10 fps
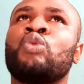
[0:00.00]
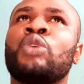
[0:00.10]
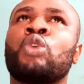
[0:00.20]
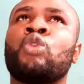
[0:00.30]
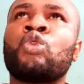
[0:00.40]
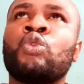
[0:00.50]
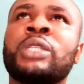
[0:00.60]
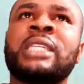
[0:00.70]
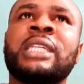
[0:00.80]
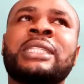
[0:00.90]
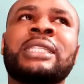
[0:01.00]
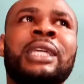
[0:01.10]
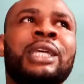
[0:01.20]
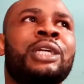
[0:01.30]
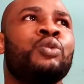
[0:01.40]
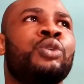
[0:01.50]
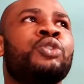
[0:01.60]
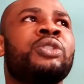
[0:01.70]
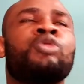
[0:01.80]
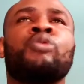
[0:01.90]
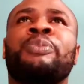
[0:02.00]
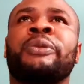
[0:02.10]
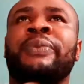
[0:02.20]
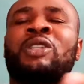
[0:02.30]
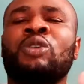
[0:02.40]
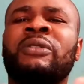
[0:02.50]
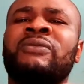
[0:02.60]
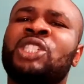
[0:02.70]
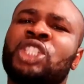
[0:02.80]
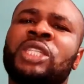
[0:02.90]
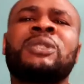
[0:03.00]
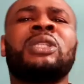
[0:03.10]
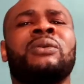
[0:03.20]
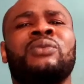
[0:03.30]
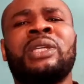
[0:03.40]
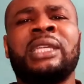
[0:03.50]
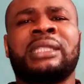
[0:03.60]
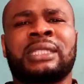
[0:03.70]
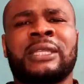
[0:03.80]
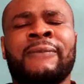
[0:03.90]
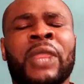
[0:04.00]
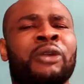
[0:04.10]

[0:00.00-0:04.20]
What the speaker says: We cook with it, we use it to prepare some of the chips that we eat.